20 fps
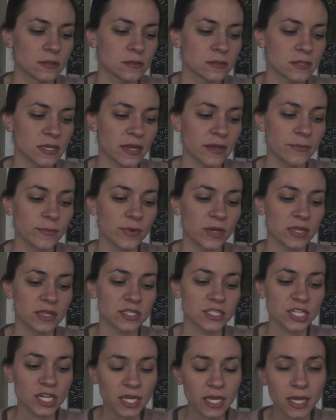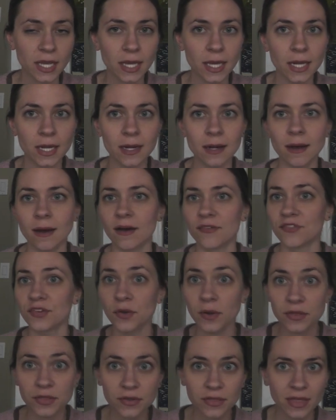Same with chicken, a
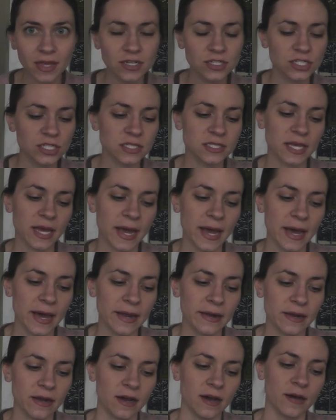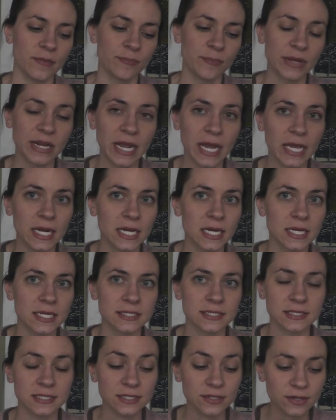few other things she's had, banana,
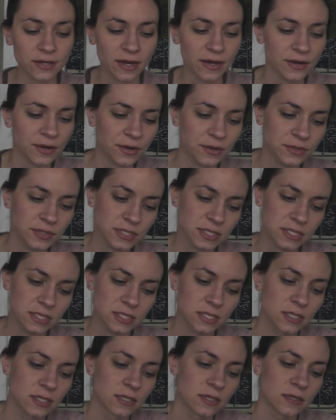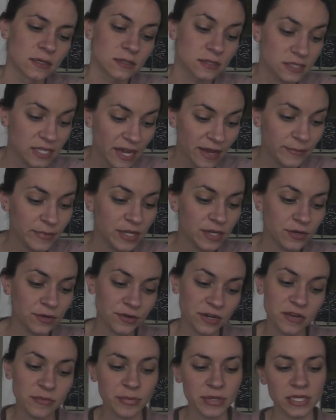steel-cut oats, salmon,
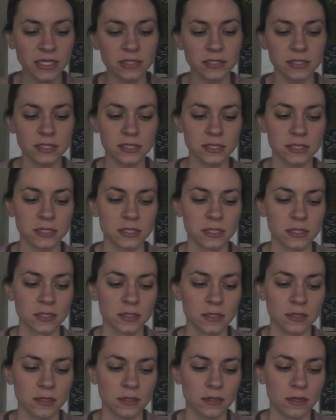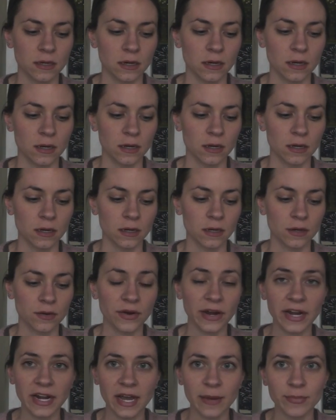green beans,
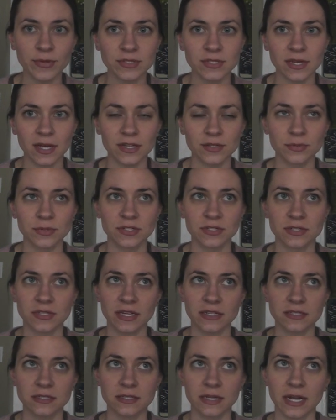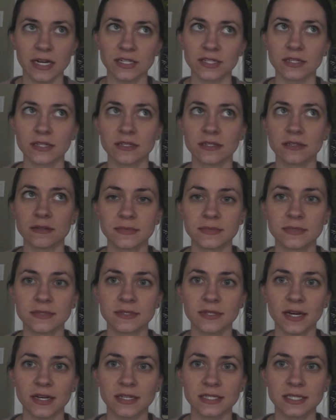cran apple sauce, which is actually
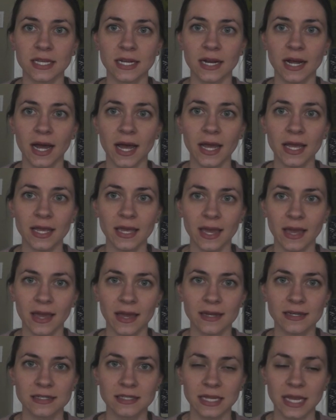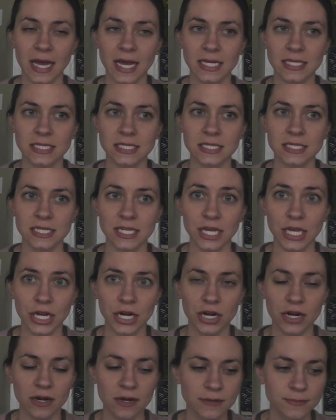sauce that I canned last
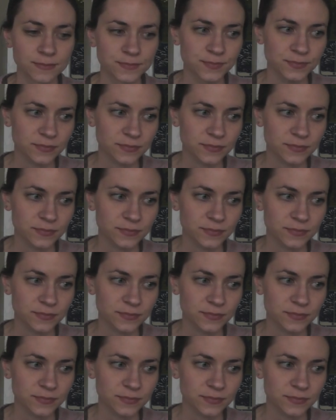year,